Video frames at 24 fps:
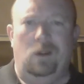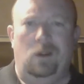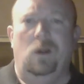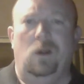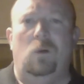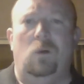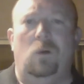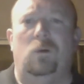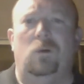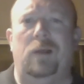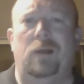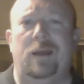
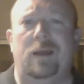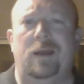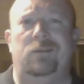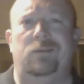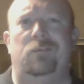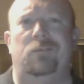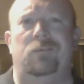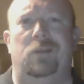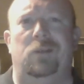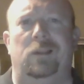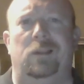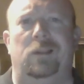Well, guys, if
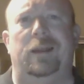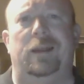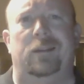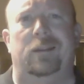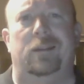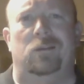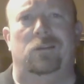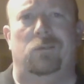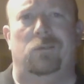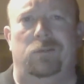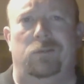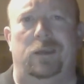you like this
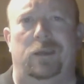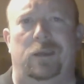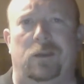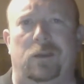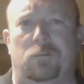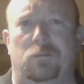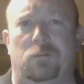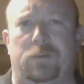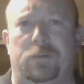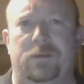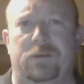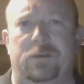video,
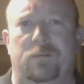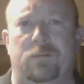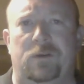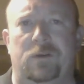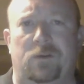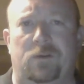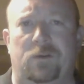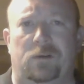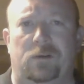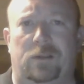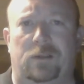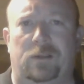please be sure
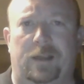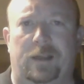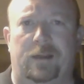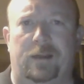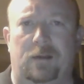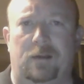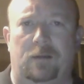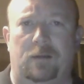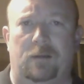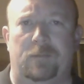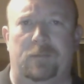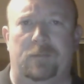to like,
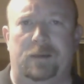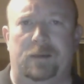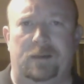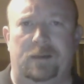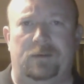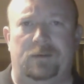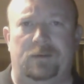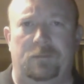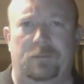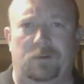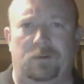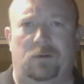comment, and
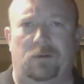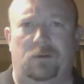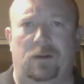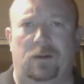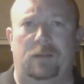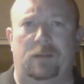subscribe.